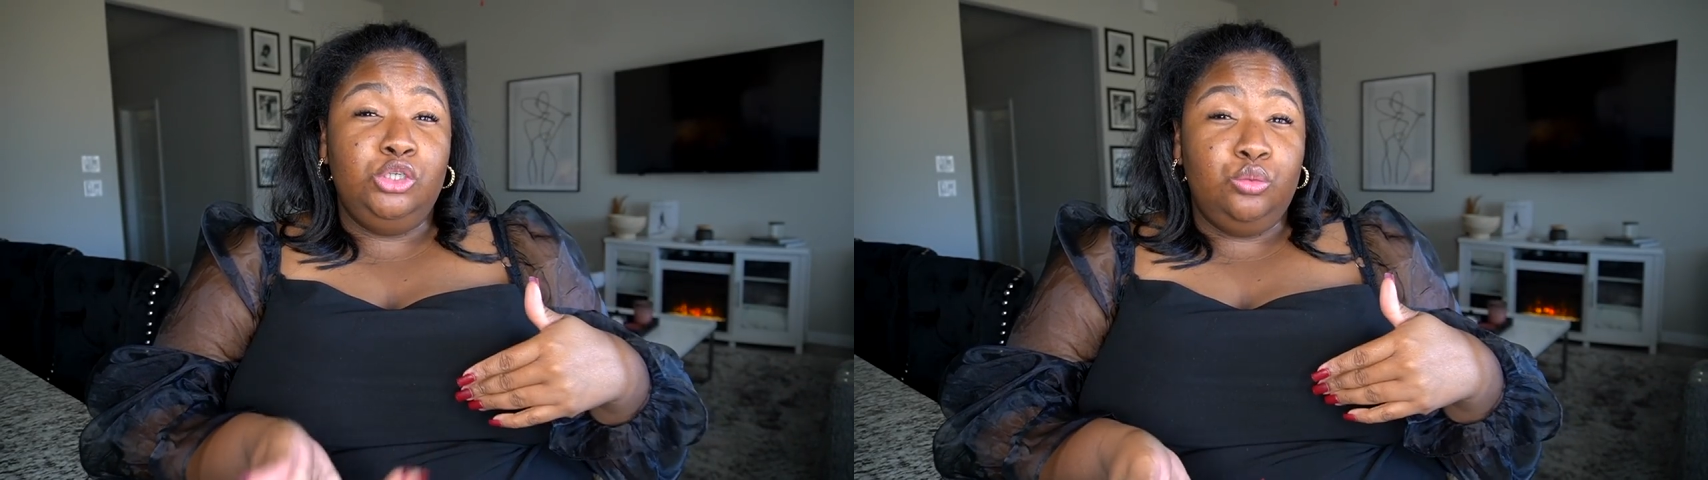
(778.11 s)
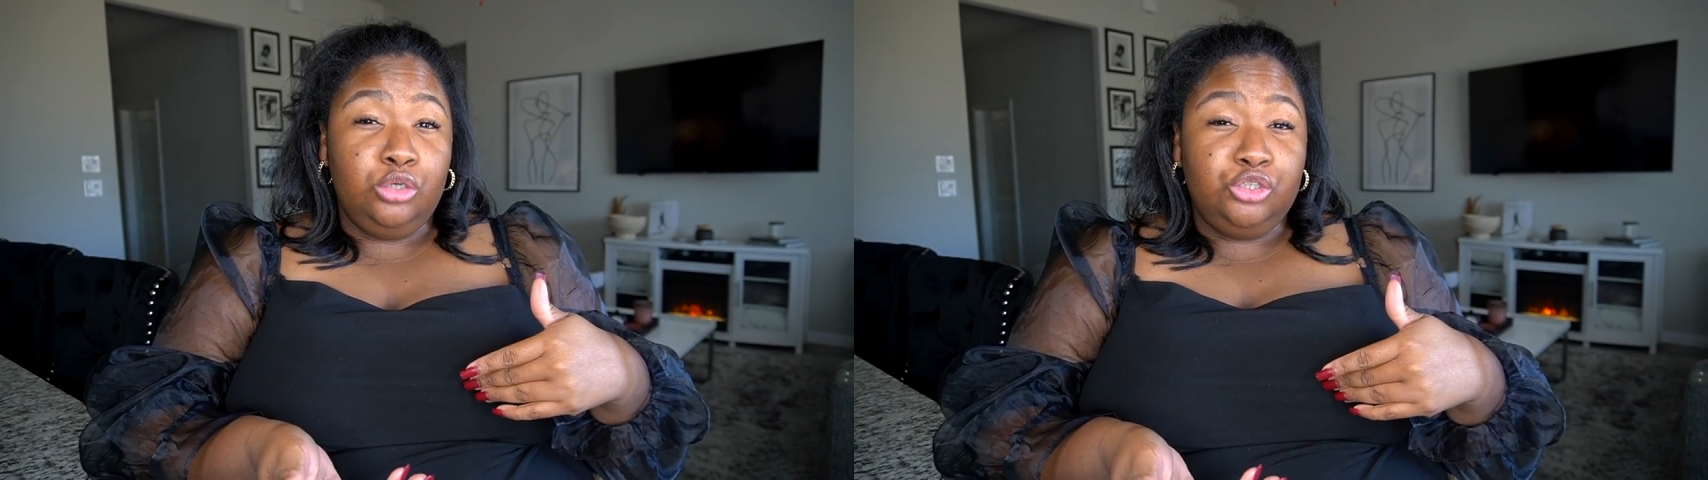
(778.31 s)

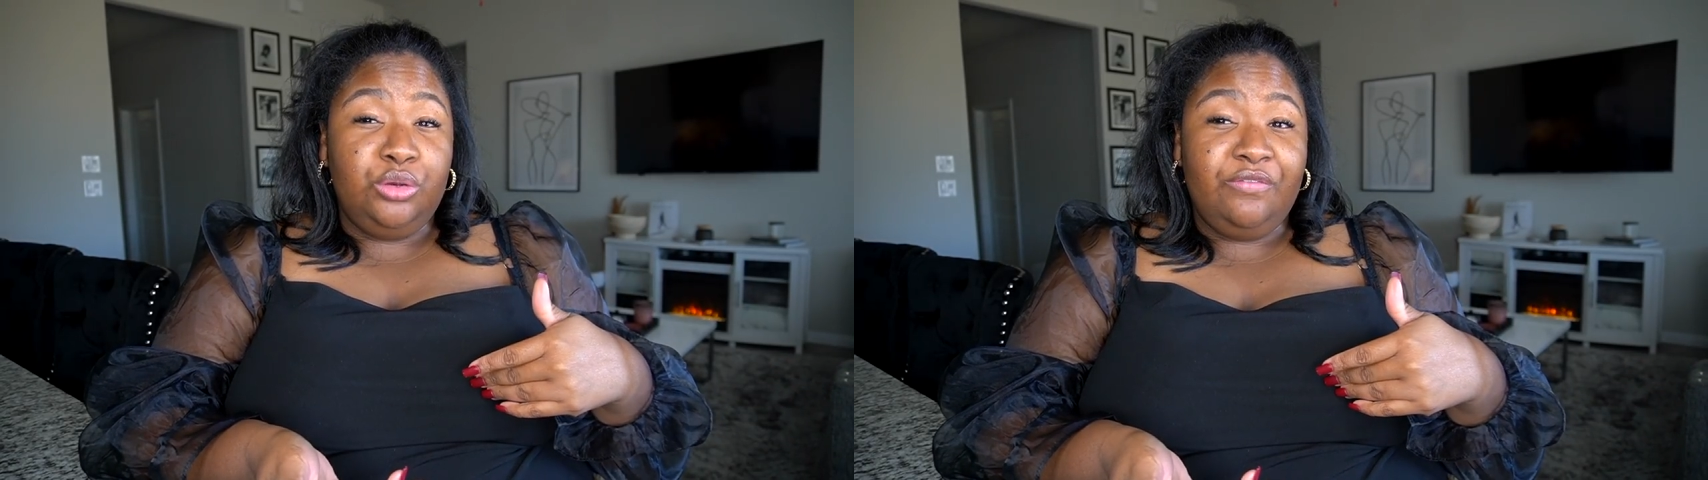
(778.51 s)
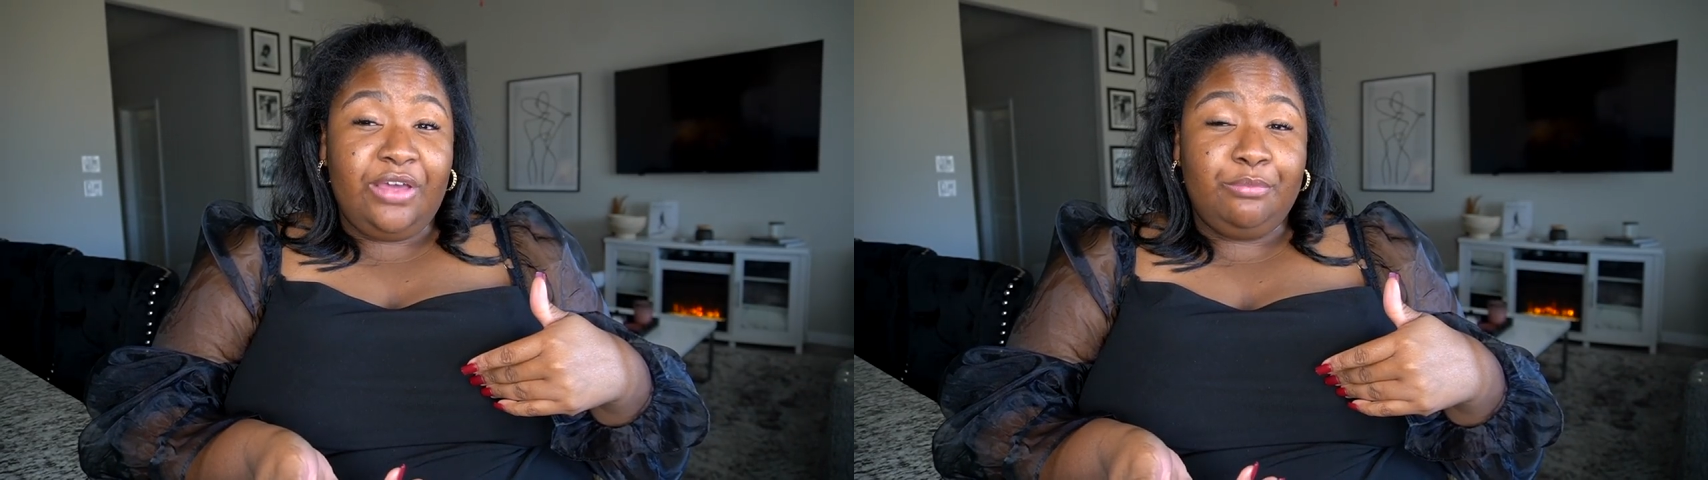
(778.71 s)
toward
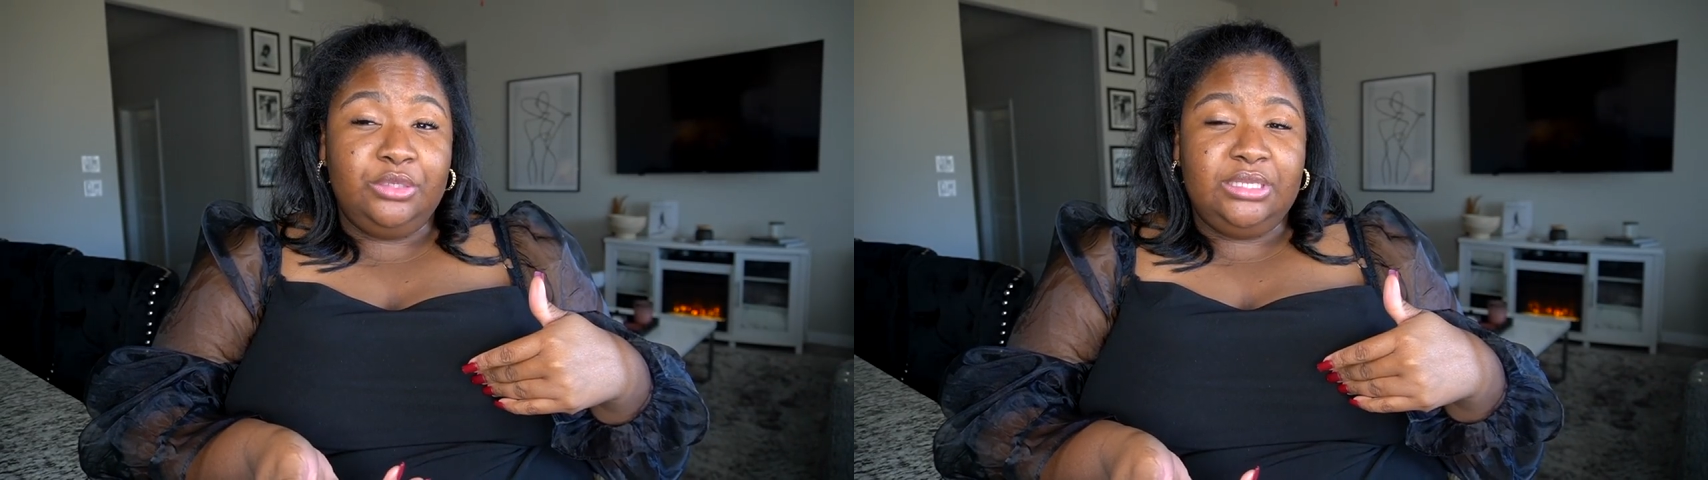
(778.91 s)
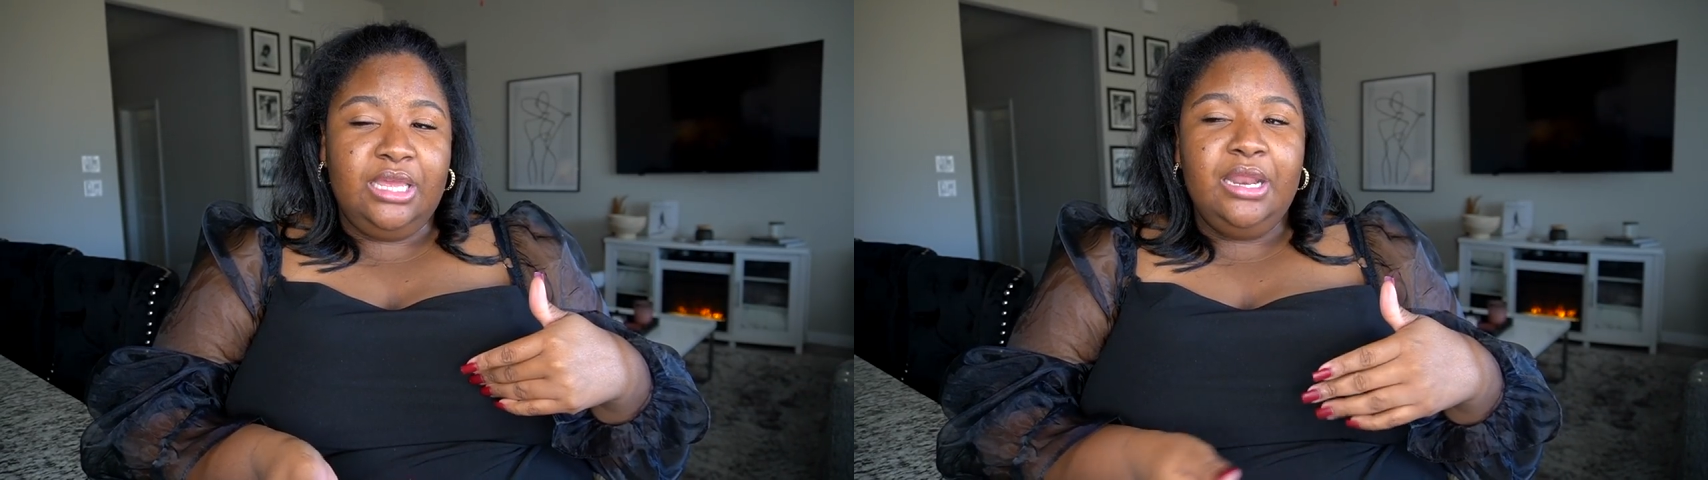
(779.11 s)

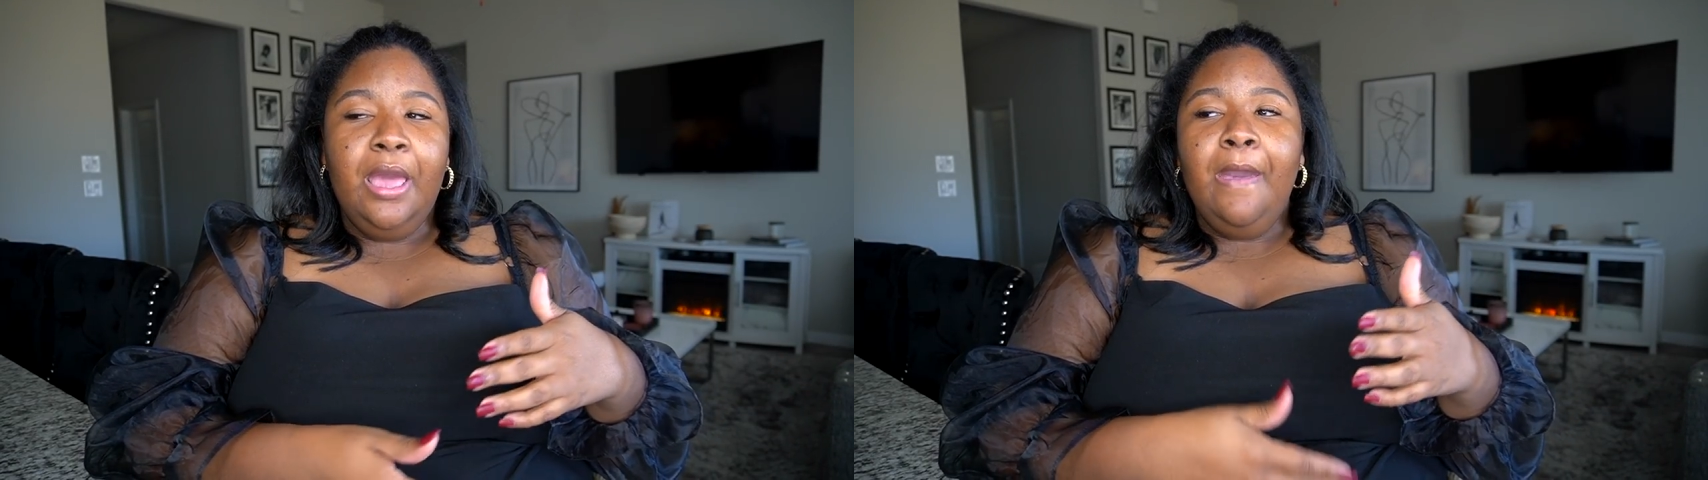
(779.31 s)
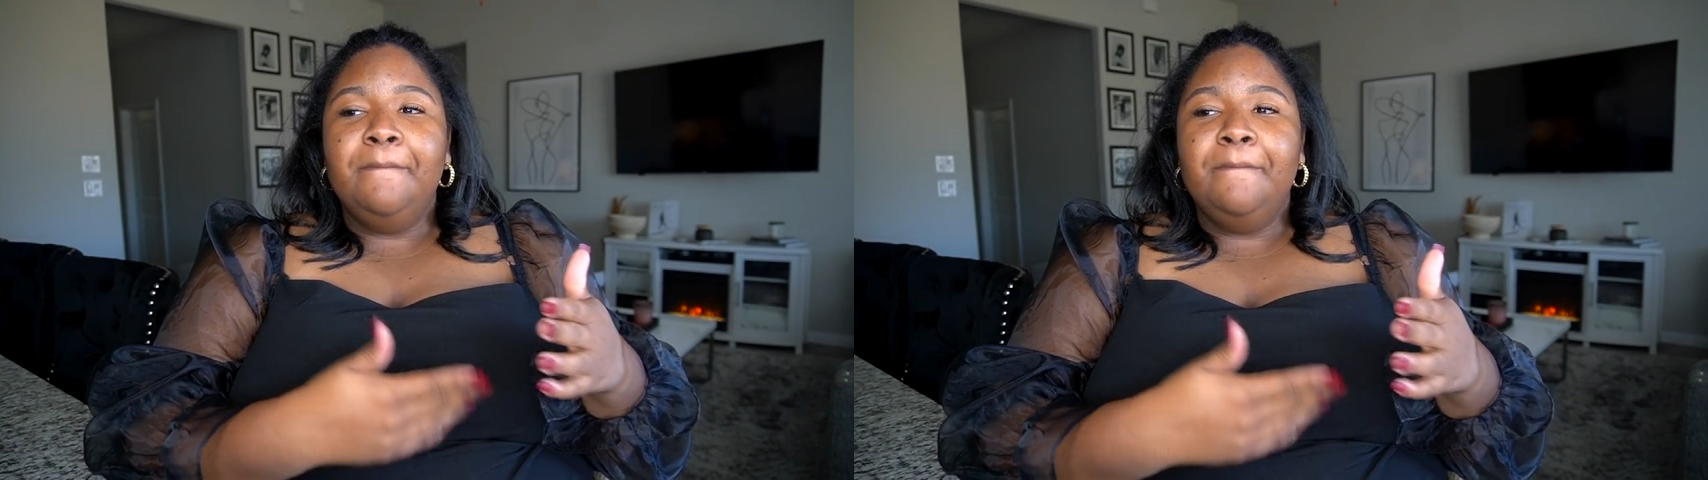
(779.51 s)
25%.